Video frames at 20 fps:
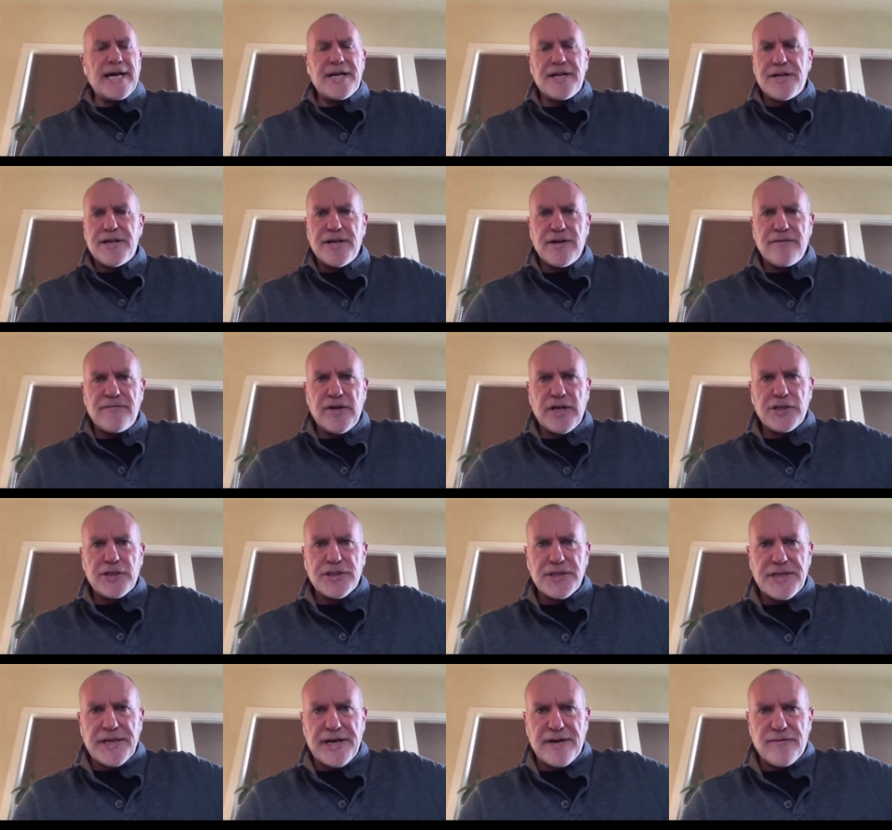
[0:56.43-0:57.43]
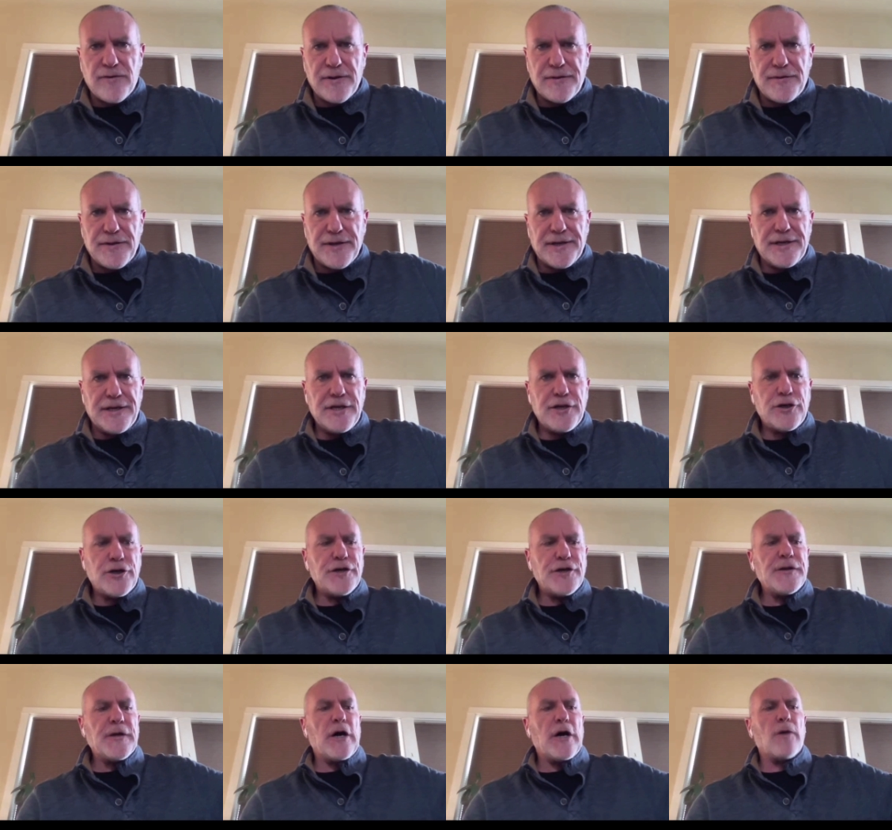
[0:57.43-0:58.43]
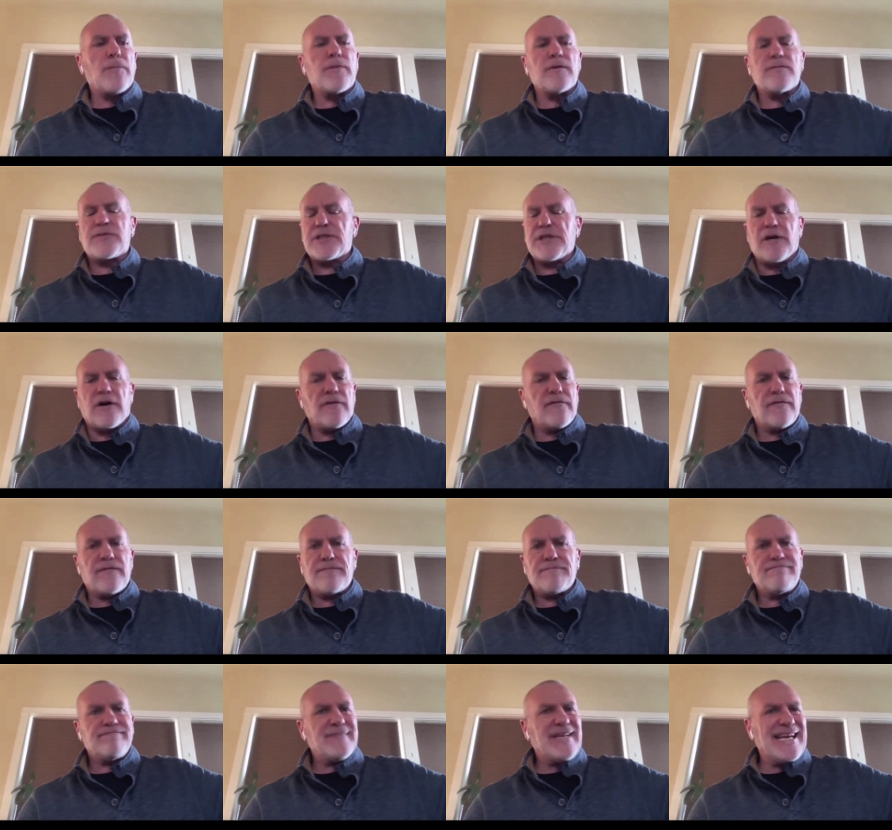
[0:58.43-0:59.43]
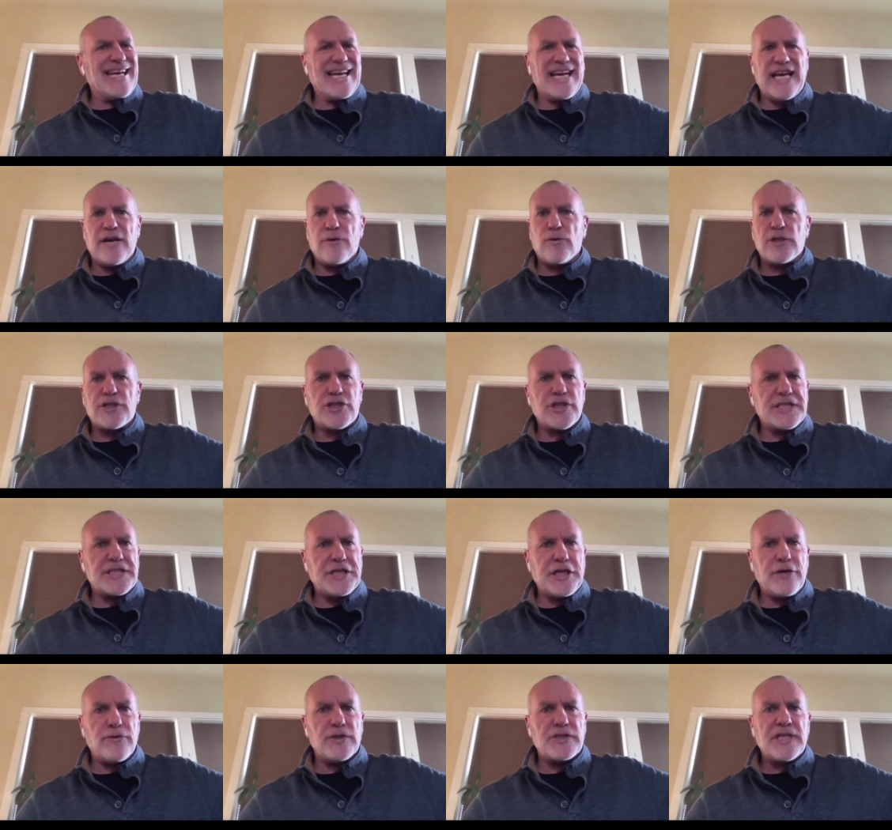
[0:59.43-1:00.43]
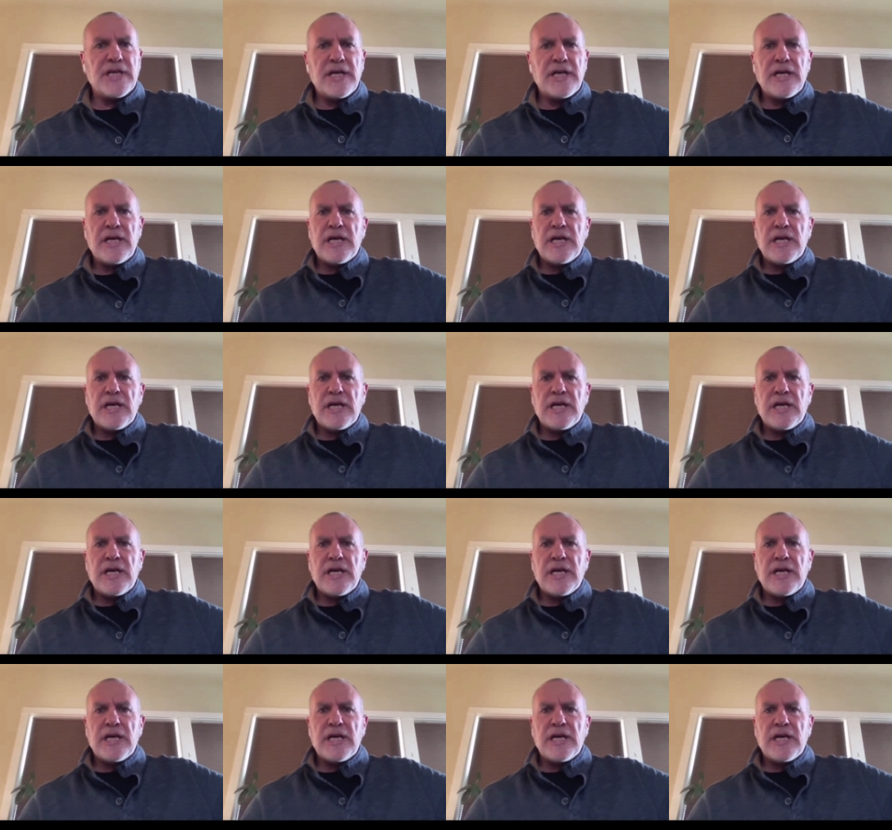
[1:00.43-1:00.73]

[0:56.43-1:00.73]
added innovation to everything. He couldn't help himself. It was just he was